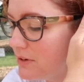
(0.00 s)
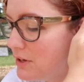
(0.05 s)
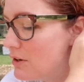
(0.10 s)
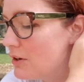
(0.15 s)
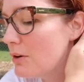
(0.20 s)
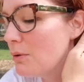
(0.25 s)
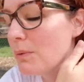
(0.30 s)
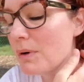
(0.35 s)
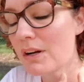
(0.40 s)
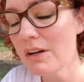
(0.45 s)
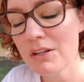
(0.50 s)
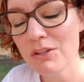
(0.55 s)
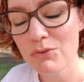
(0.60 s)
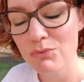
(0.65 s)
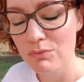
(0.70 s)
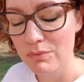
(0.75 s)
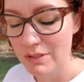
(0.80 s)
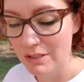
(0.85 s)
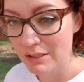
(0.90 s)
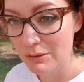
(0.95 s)
year where it's
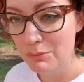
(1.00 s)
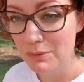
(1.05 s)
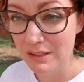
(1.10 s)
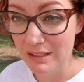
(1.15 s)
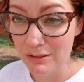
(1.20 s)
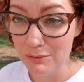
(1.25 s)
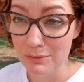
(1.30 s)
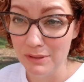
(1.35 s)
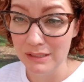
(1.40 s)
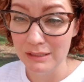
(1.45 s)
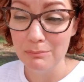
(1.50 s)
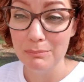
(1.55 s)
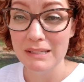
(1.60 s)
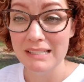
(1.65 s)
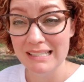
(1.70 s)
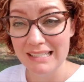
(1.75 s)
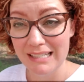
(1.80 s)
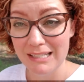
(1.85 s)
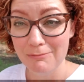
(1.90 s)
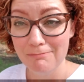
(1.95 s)
really, really, really
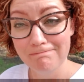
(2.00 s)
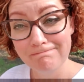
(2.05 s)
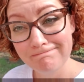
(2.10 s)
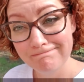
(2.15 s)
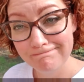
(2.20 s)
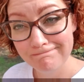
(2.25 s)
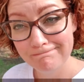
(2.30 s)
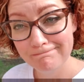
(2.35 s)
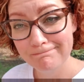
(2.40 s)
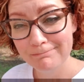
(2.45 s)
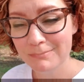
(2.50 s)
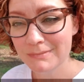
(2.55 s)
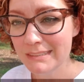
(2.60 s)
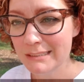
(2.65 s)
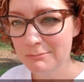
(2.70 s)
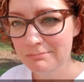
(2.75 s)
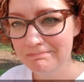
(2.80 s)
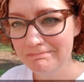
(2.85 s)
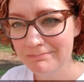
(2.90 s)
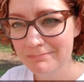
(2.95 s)
busy
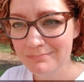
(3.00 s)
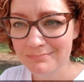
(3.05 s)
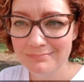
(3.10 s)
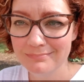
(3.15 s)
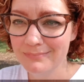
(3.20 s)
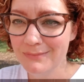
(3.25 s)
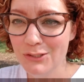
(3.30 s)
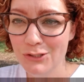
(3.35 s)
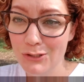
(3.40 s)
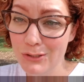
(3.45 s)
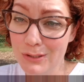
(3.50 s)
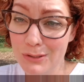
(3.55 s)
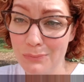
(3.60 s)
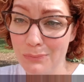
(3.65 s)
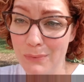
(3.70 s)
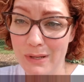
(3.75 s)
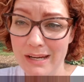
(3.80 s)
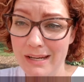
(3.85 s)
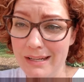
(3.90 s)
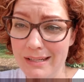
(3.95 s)
just the
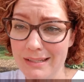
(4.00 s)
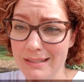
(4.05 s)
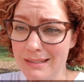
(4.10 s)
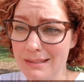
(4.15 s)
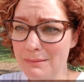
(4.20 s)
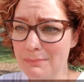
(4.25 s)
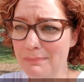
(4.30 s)
way it is.